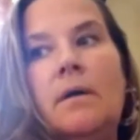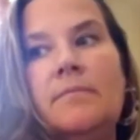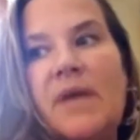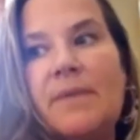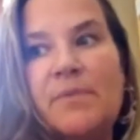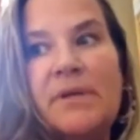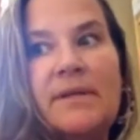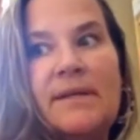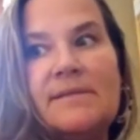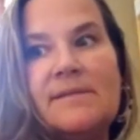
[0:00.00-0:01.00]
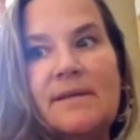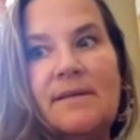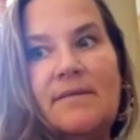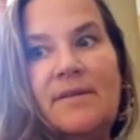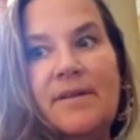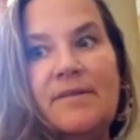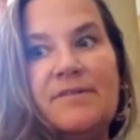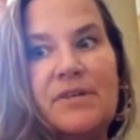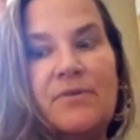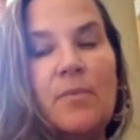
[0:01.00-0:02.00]
capabilities that the
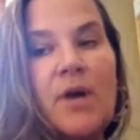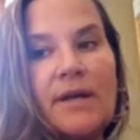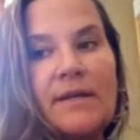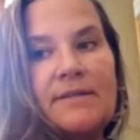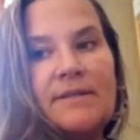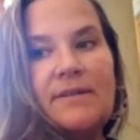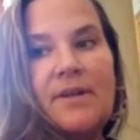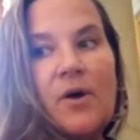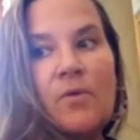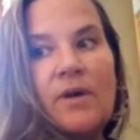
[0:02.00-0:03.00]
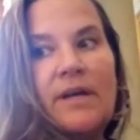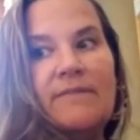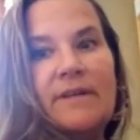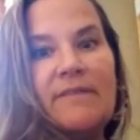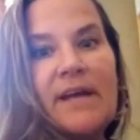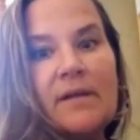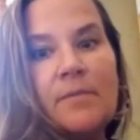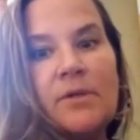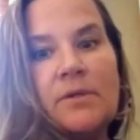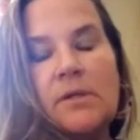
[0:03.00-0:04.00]
general market didn't know were even
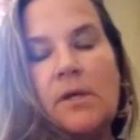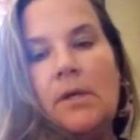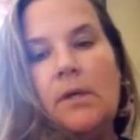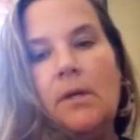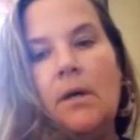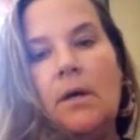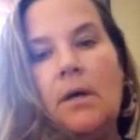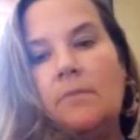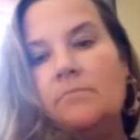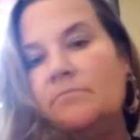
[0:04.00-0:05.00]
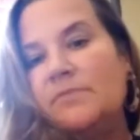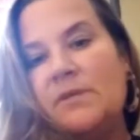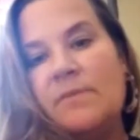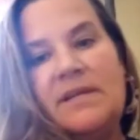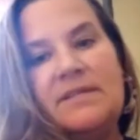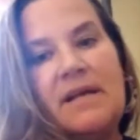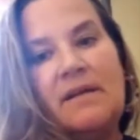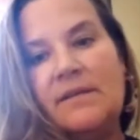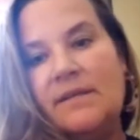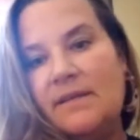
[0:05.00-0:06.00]
available. So many
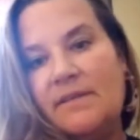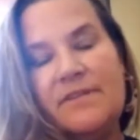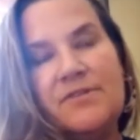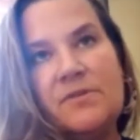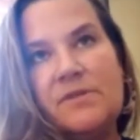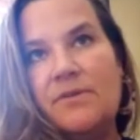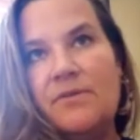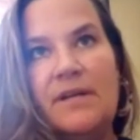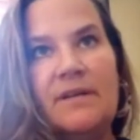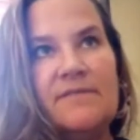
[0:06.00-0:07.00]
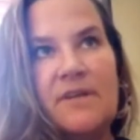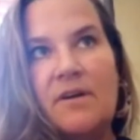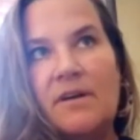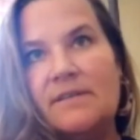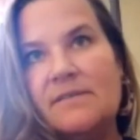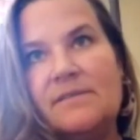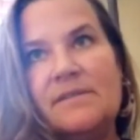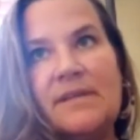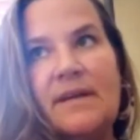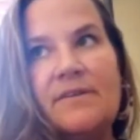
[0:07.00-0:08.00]
talented individuals and creatives, artists,
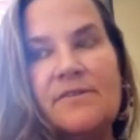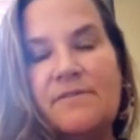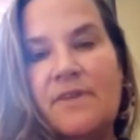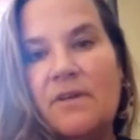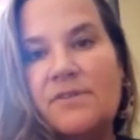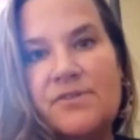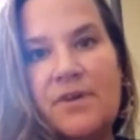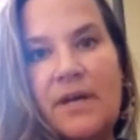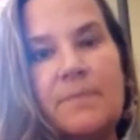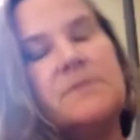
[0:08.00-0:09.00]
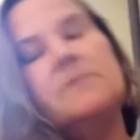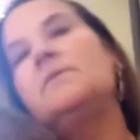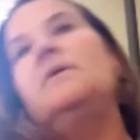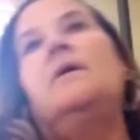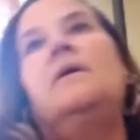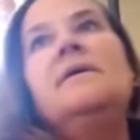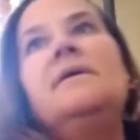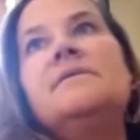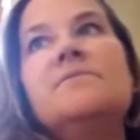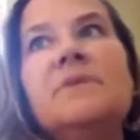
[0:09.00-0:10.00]
designers of all stripes.
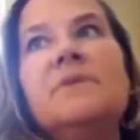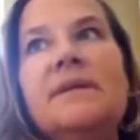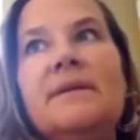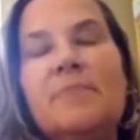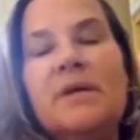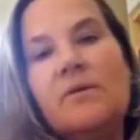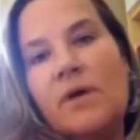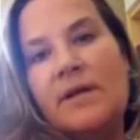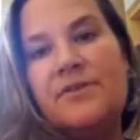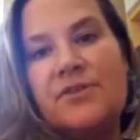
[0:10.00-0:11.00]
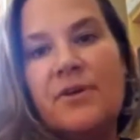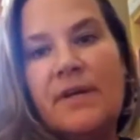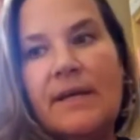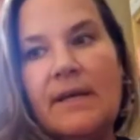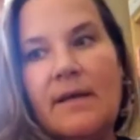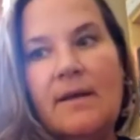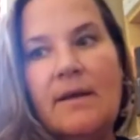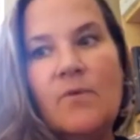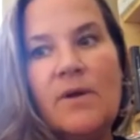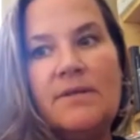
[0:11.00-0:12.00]
It's really been quite a journey, and
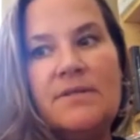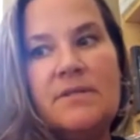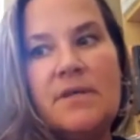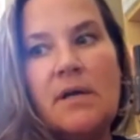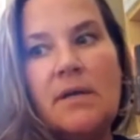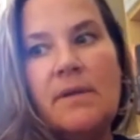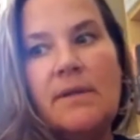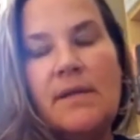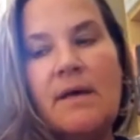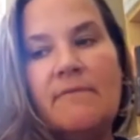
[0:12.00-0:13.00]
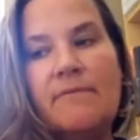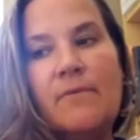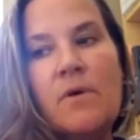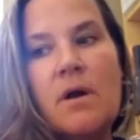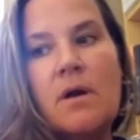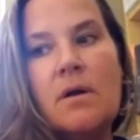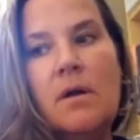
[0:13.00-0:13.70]
I wanted to document that for